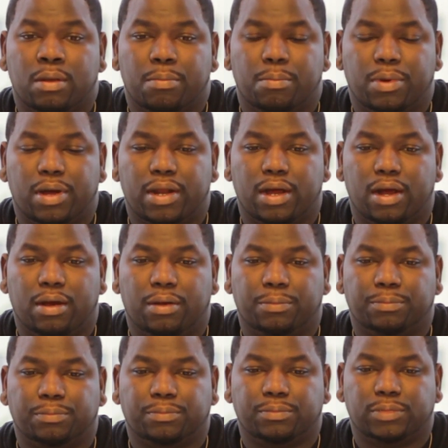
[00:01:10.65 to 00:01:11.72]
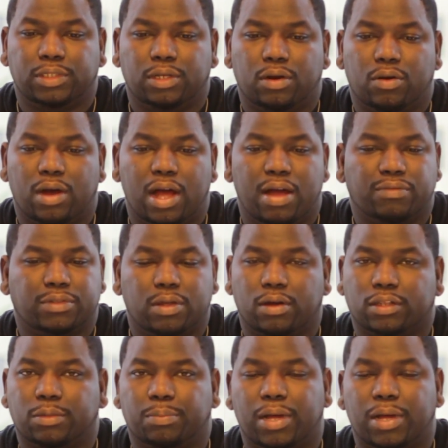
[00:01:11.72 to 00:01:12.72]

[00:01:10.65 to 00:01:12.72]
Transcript: But I have talked